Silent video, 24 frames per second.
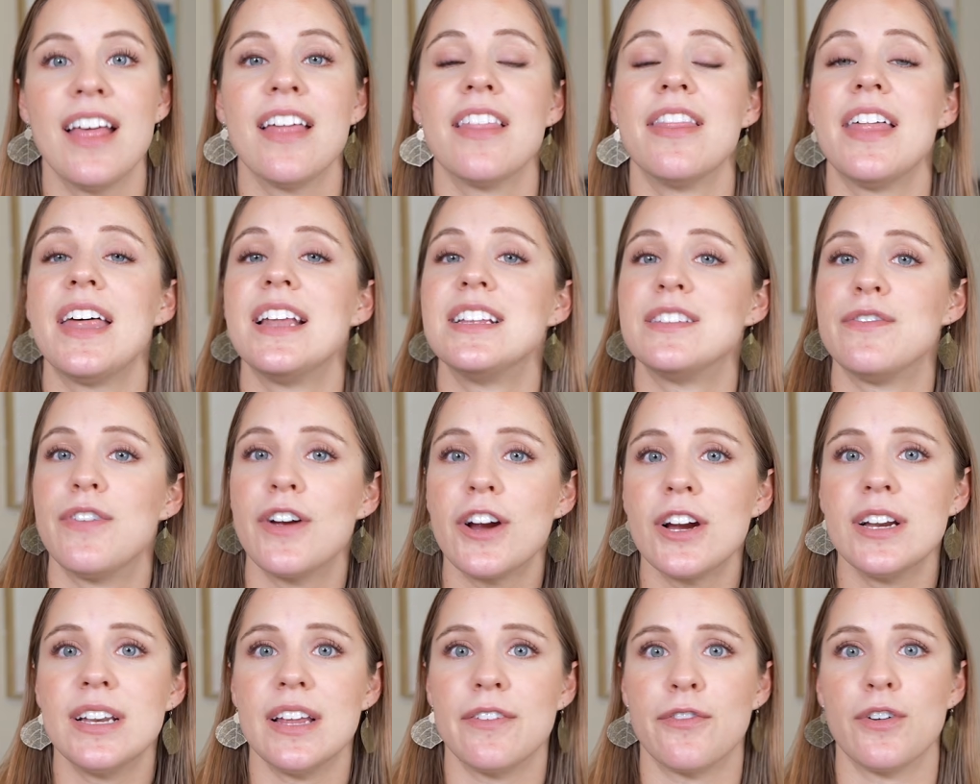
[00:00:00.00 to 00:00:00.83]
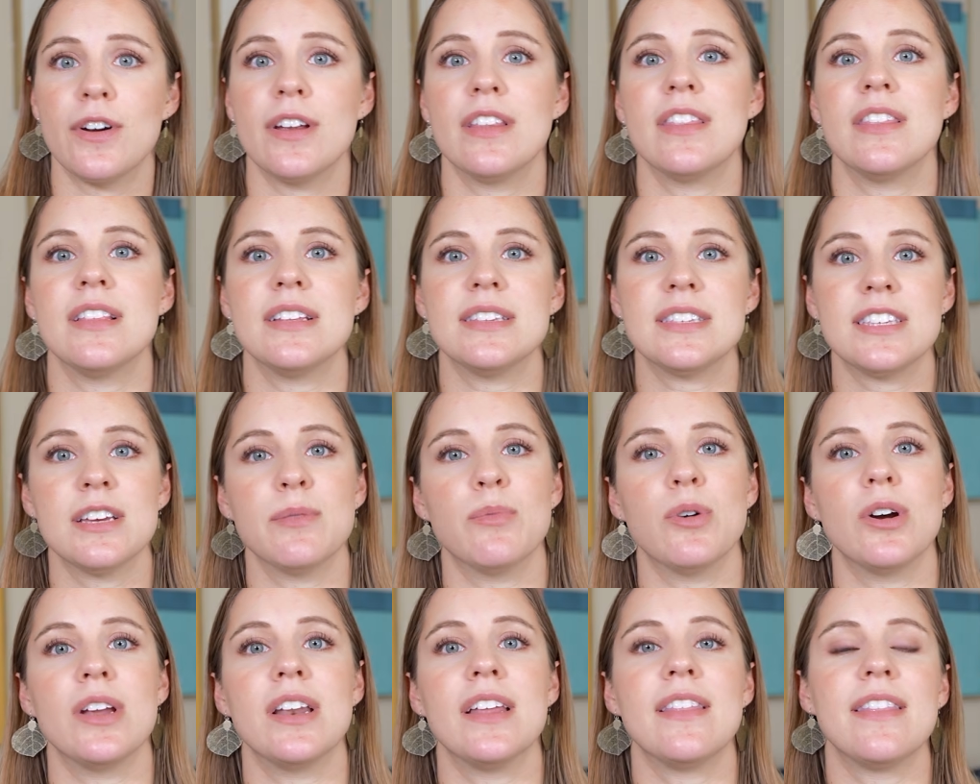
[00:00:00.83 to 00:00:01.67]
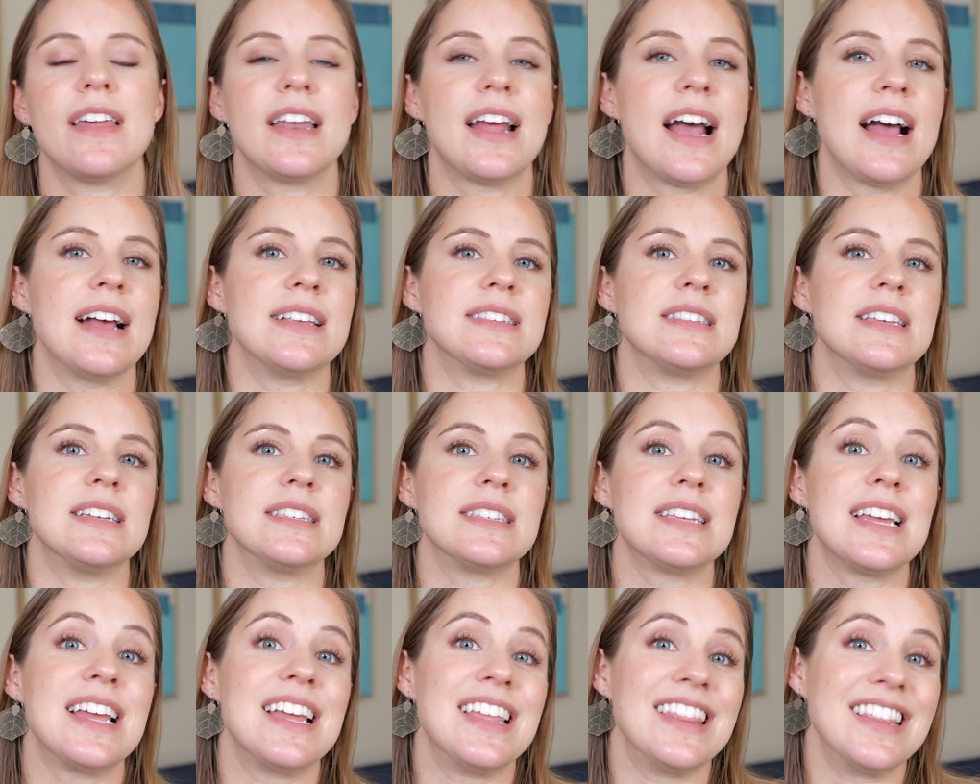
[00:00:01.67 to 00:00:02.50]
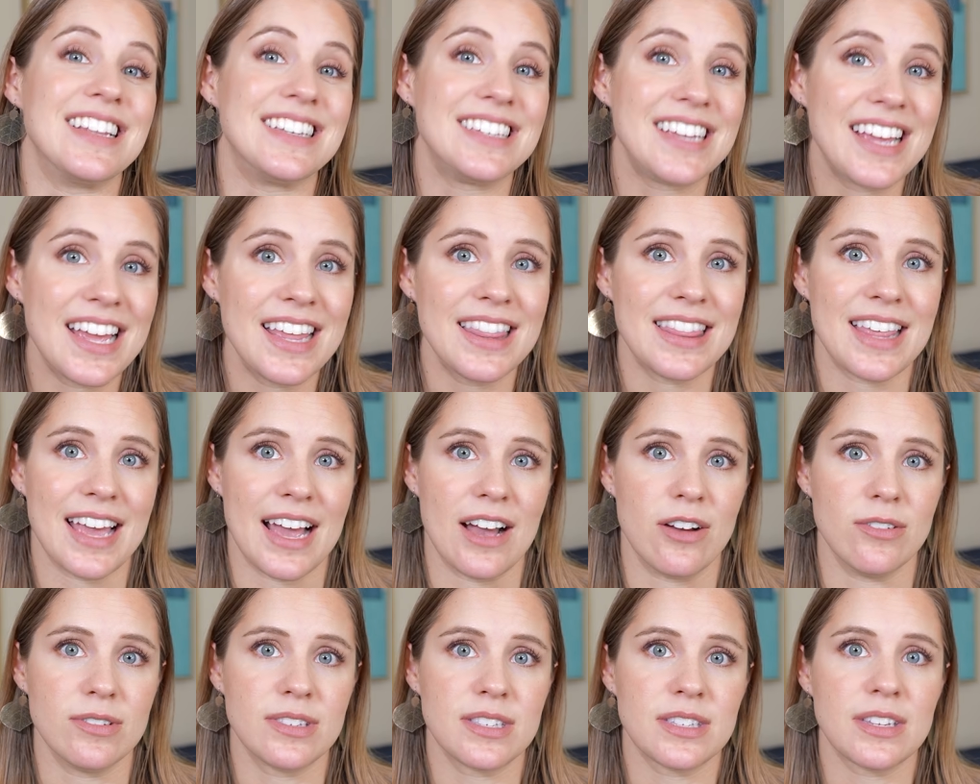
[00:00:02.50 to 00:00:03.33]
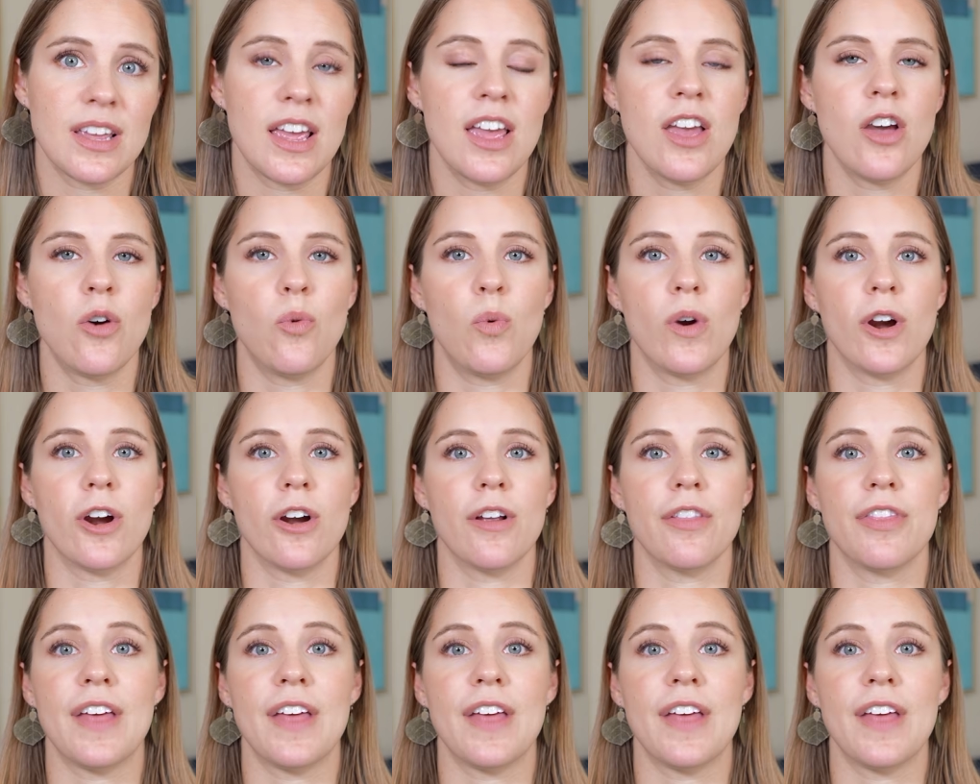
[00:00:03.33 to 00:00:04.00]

That is very different than someone that has this in the 10th house, where